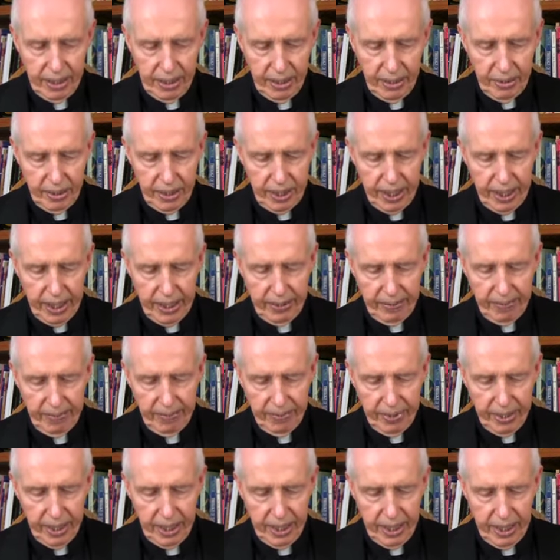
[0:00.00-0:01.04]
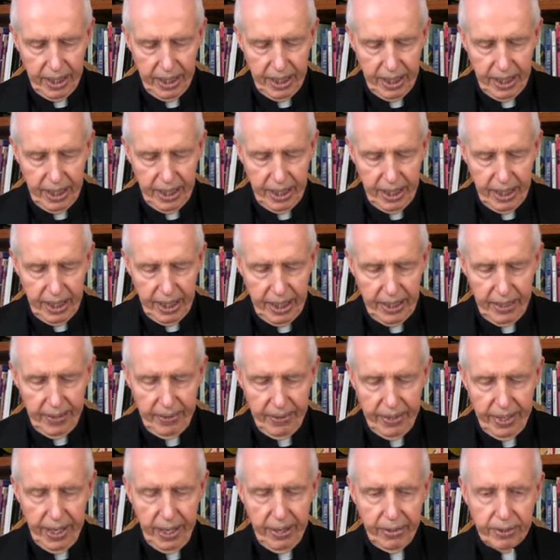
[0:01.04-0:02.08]
Okay.
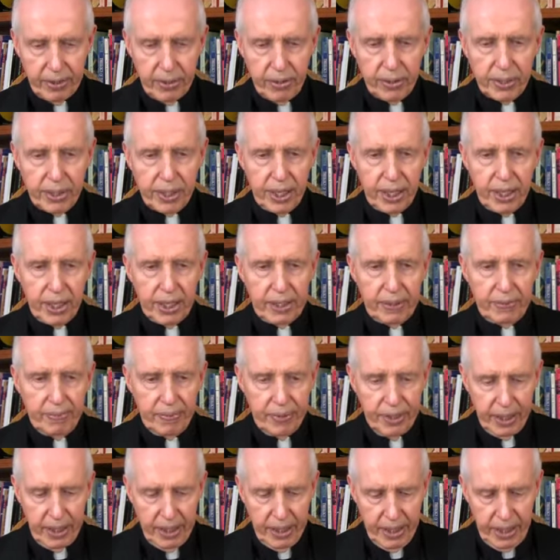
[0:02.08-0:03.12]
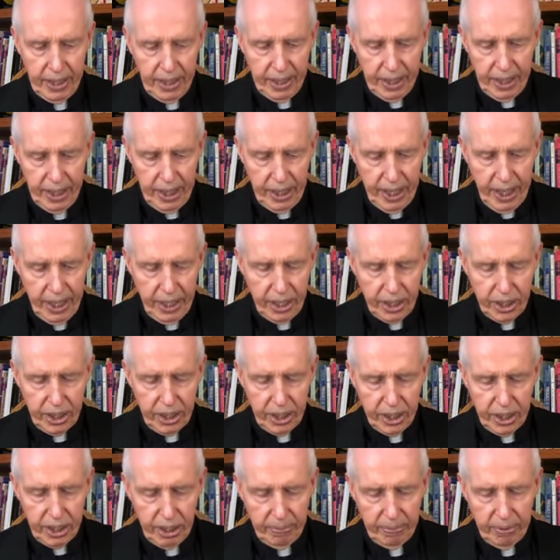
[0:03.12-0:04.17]
Now it goes on.
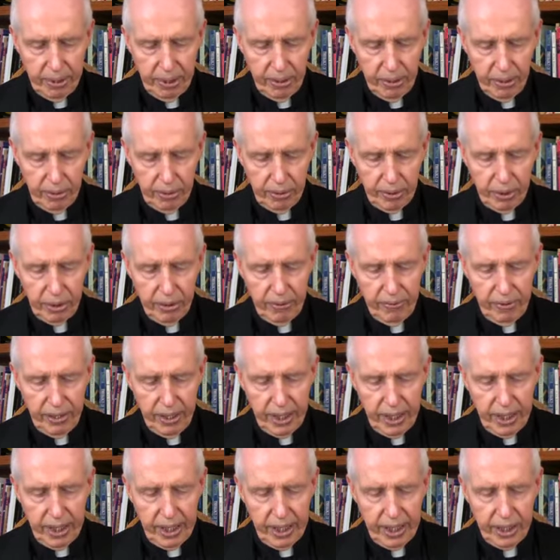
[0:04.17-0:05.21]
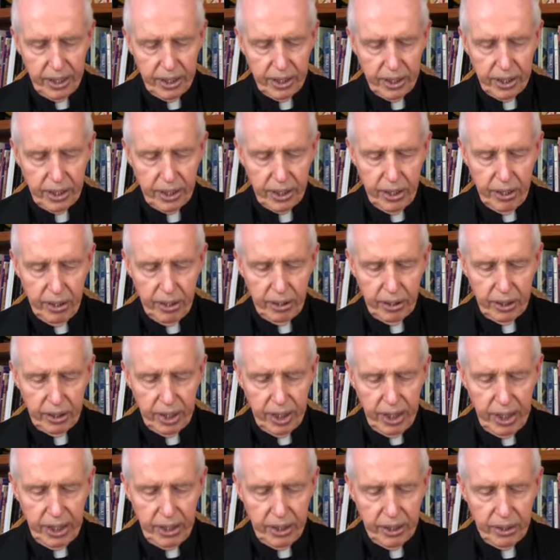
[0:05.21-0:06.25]
Nations shall behold your vindication, and all
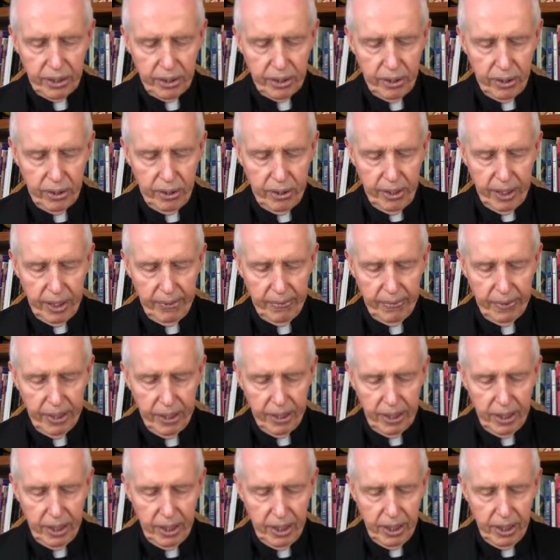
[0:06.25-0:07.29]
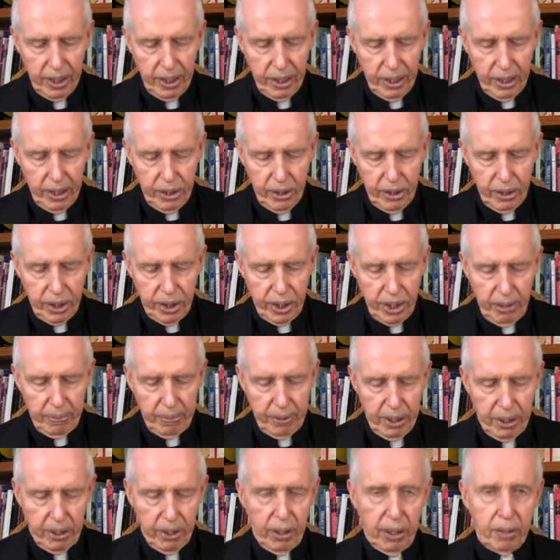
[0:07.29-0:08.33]
kings your glory. You shall
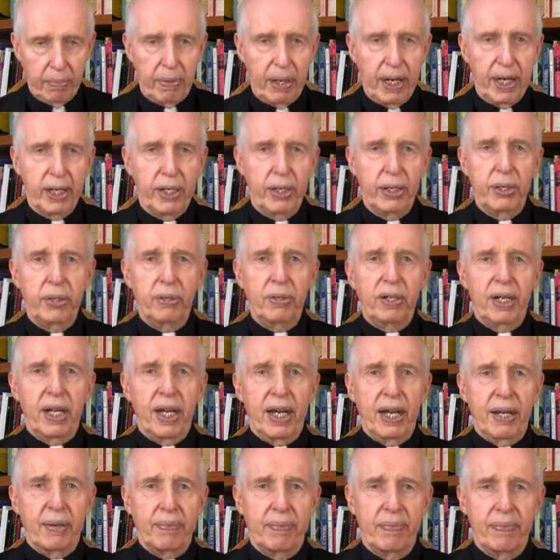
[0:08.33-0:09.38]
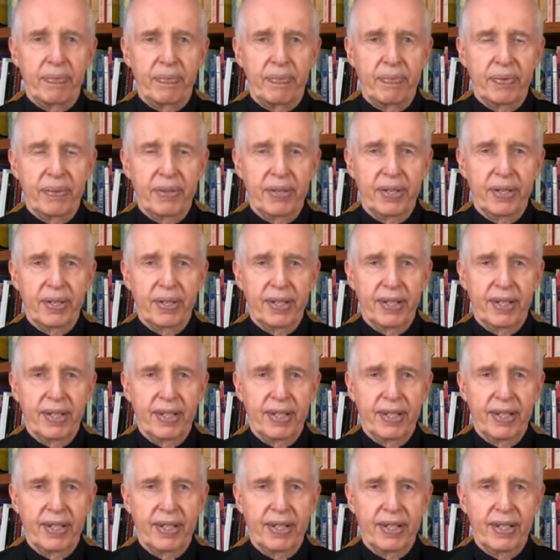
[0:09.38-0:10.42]
be called by a new name.
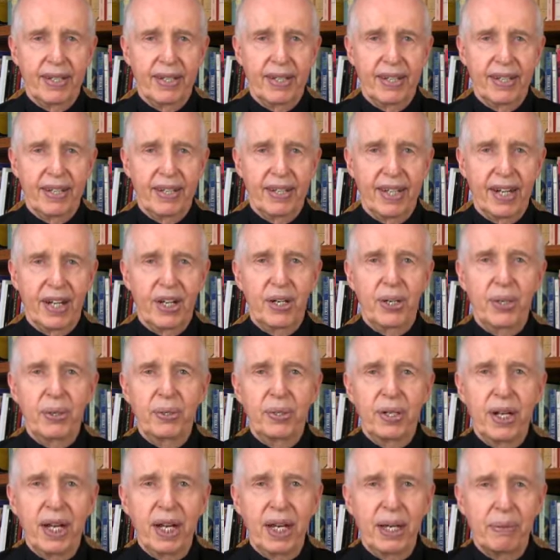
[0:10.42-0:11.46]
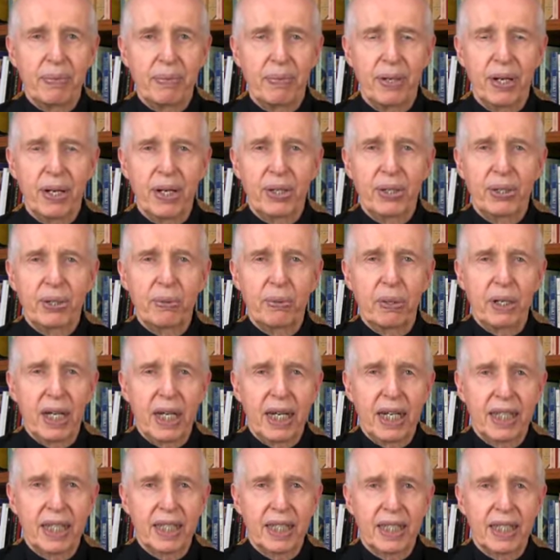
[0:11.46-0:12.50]
A new name, a new
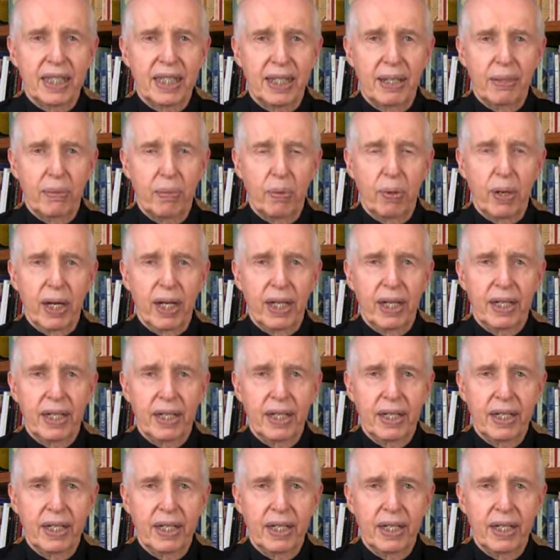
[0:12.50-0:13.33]
reality. What?